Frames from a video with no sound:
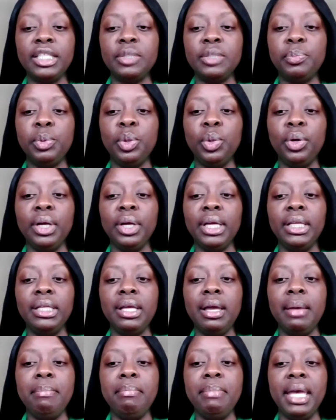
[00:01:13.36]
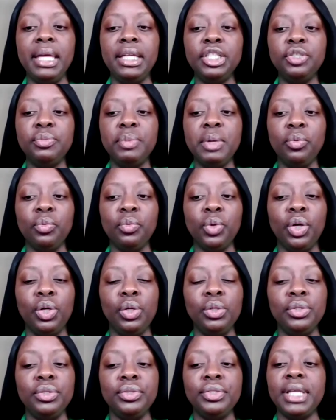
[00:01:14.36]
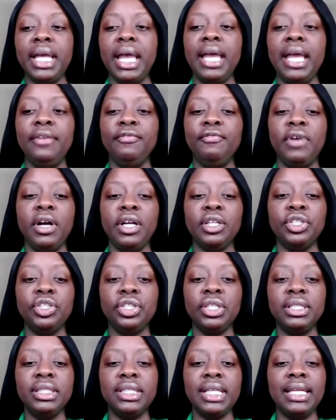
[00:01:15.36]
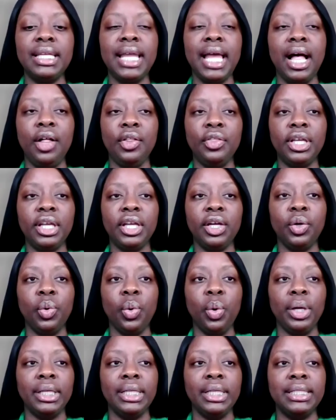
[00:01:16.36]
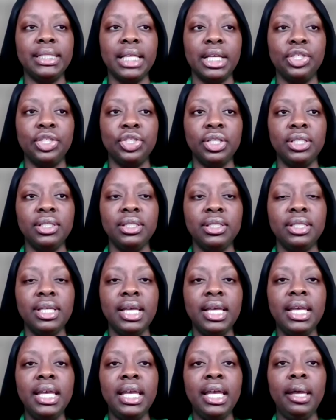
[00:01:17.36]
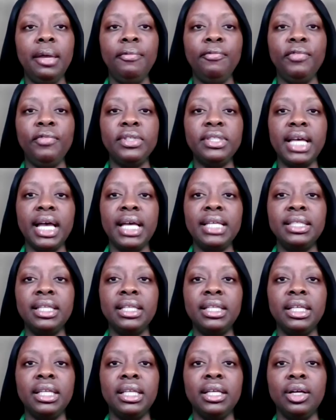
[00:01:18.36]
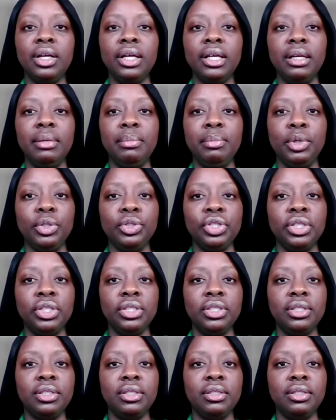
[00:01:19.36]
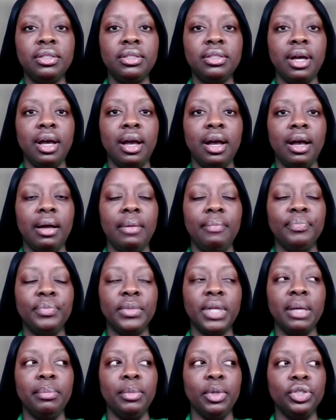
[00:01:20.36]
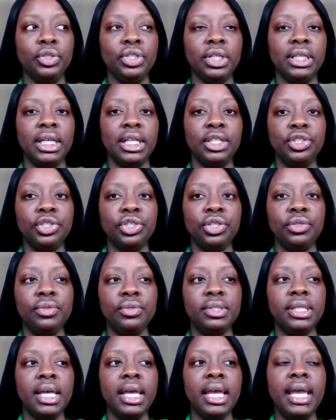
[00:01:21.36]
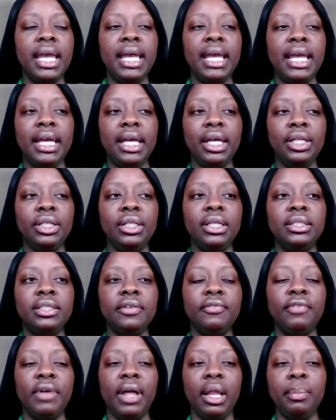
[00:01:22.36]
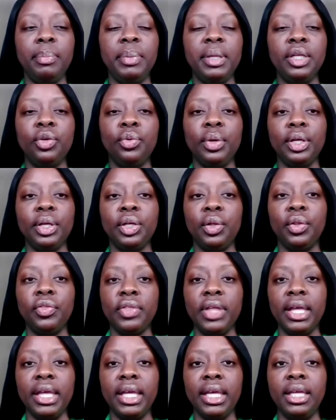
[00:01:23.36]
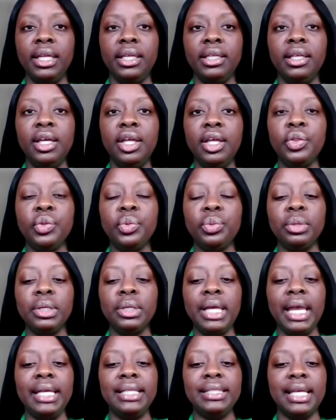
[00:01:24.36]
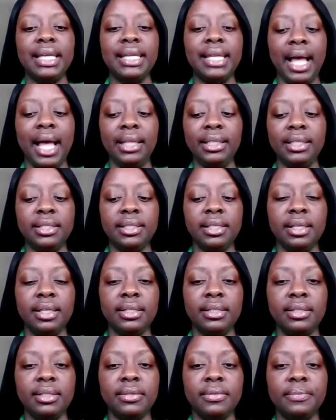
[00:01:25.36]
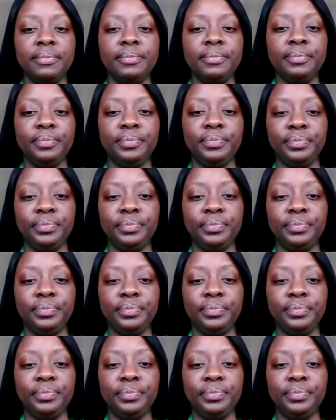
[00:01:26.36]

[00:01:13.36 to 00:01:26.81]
exploring management roles and functions in healthcare organizations, emphasizing emergent issues, and developing critical thinking through case analysis.